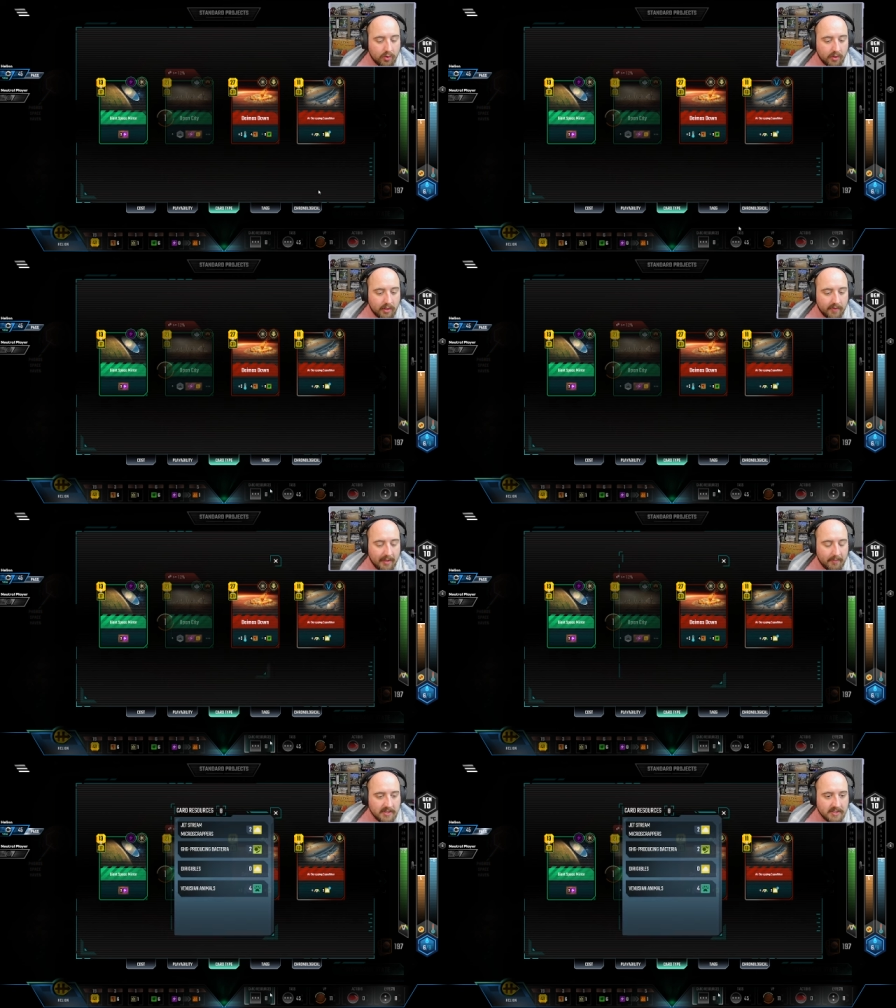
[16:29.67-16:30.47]
And that
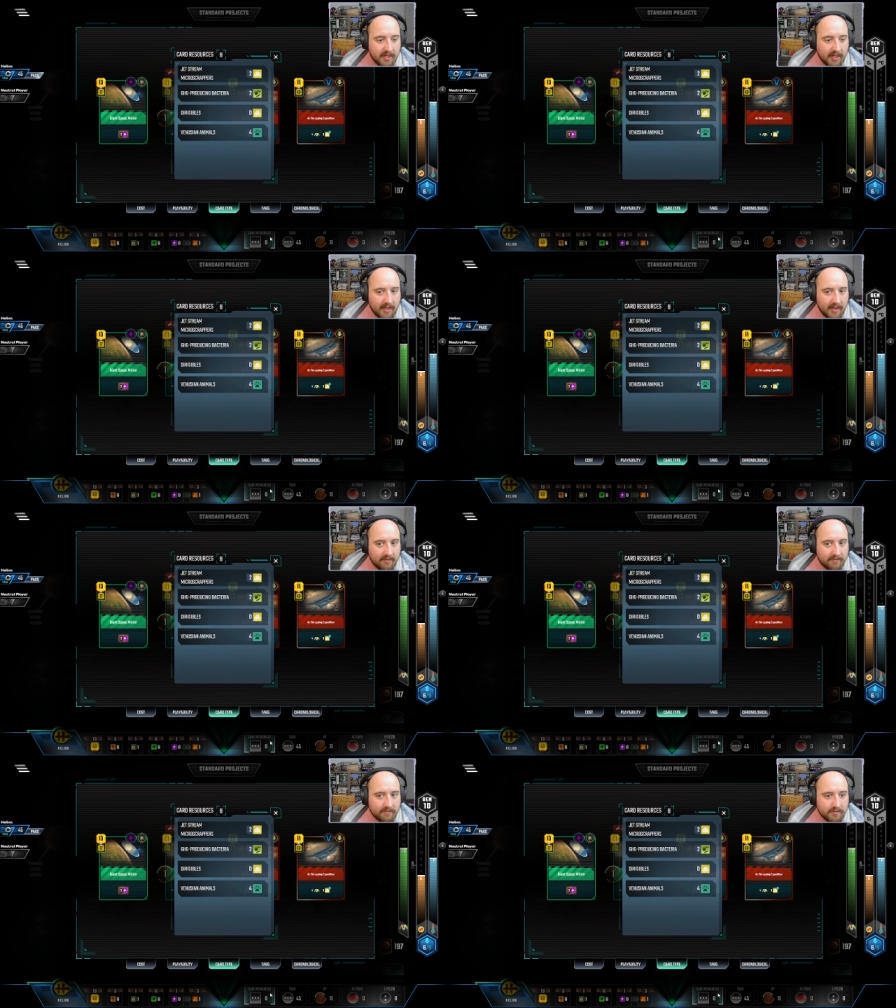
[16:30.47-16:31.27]
means that I have
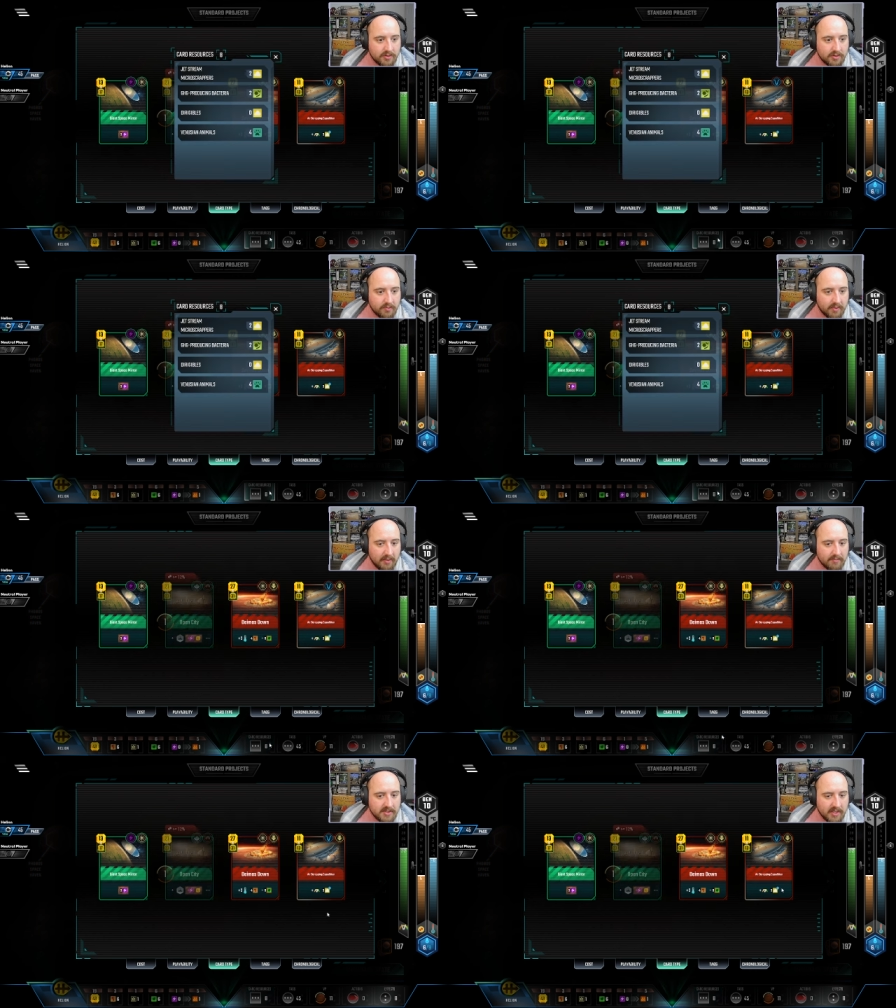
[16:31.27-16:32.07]
two
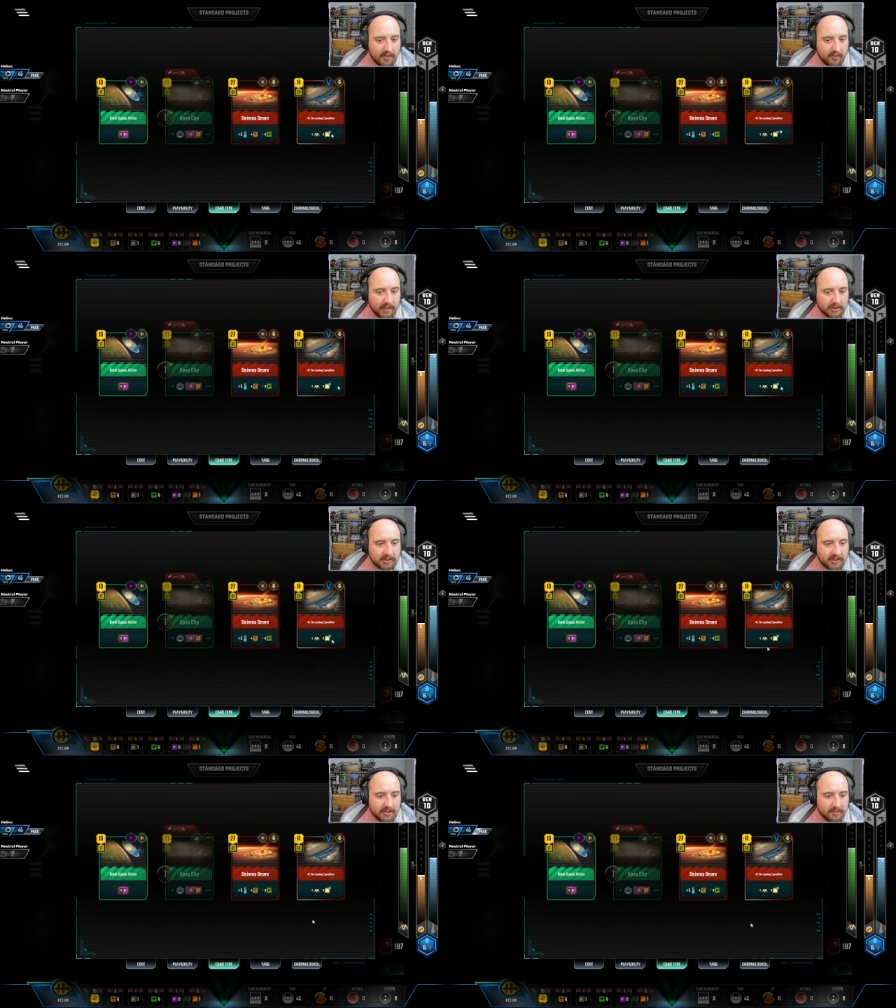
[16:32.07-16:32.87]
bumps. I don't actually
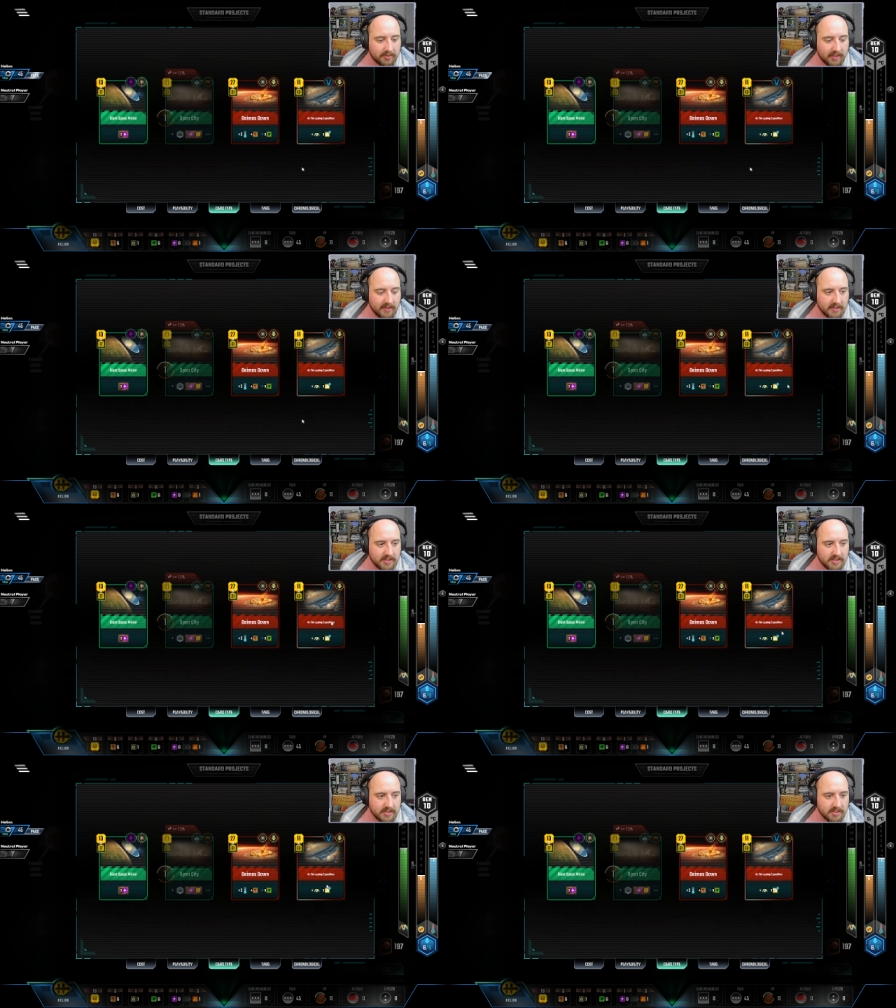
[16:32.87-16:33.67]
need to play this.
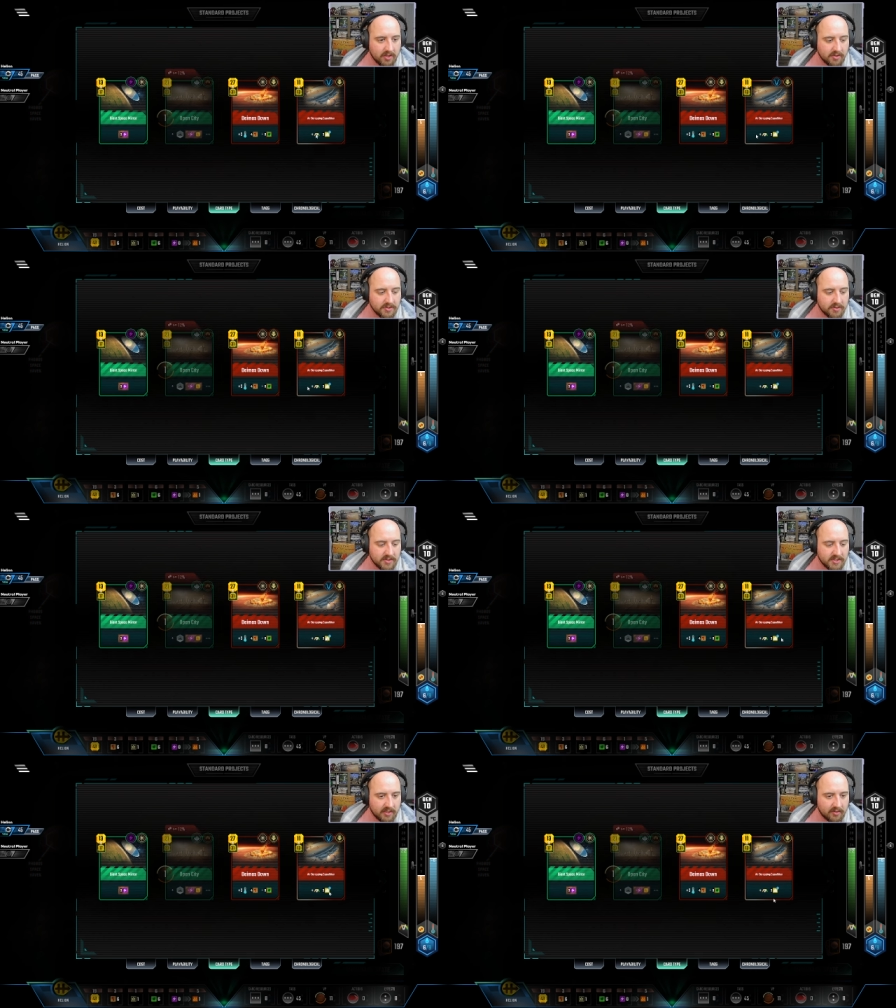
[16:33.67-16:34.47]
This is also a
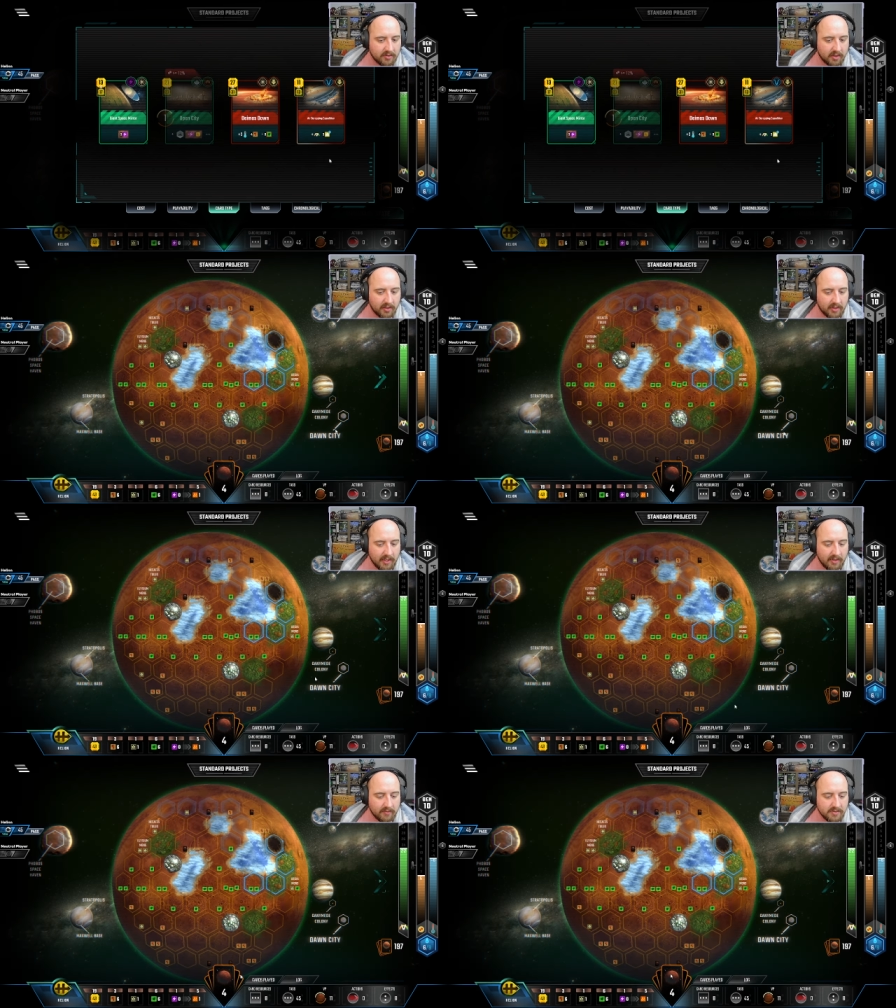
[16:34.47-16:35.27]
cycle card
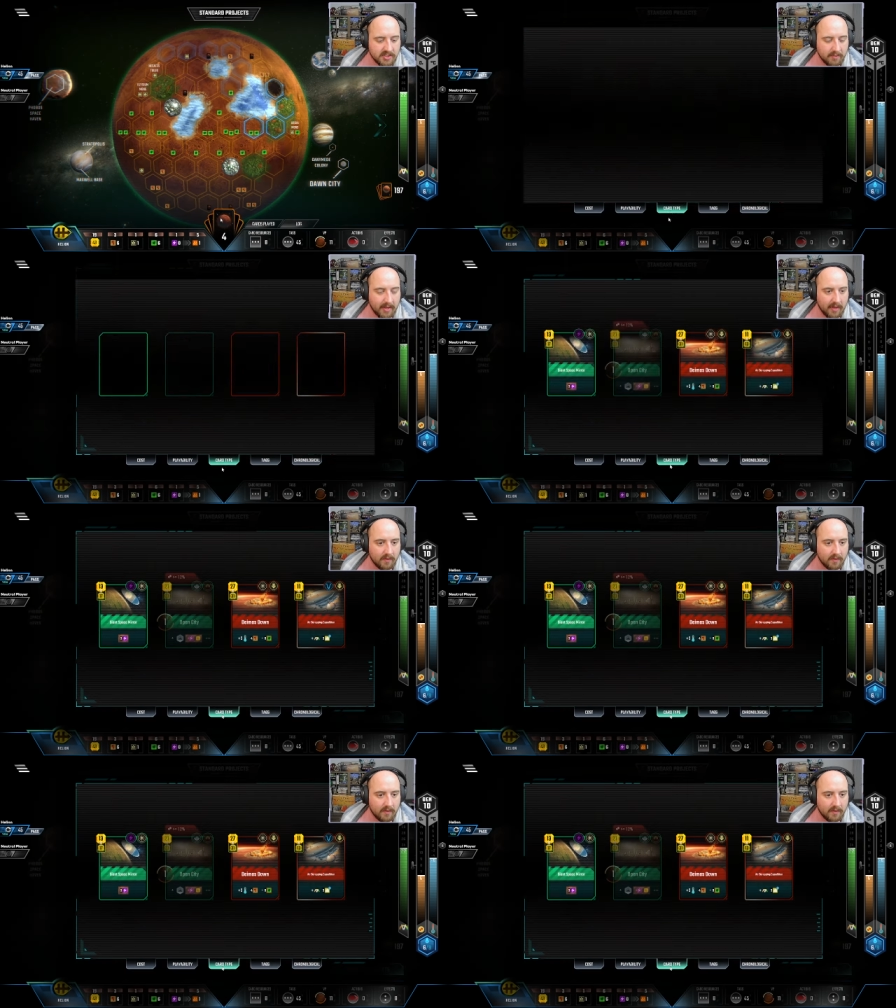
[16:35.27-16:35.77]
now, somehow.